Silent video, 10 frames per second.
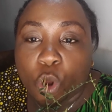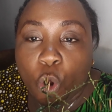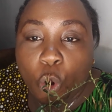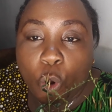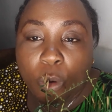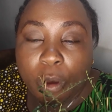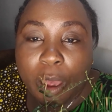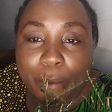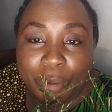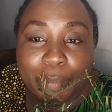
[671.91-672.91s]
or
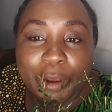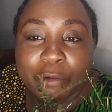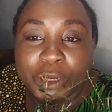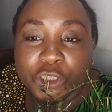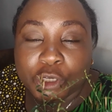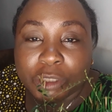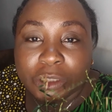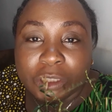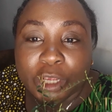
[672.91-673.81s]
preparations,